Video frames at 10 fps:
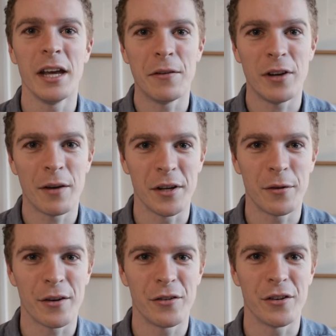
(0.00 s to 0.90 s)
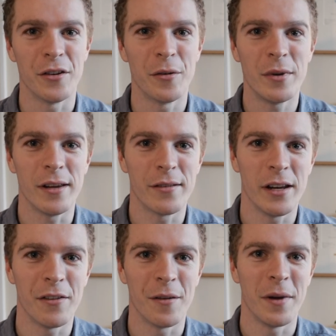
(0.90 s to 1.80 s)
If you have any questions, please
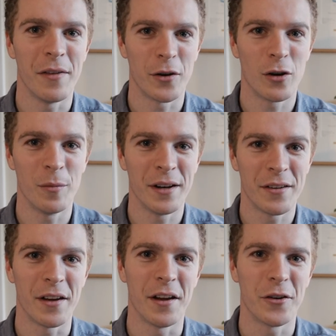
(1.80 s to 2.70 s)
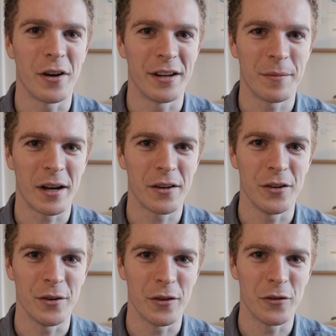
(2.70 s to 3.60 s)
leave them in the comments and I'll try and get back
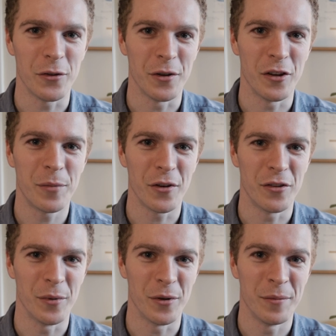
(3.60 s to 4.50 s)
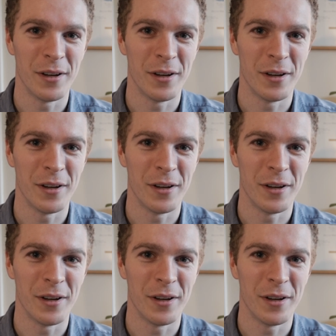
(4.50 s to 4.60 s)
to you as soon as possible.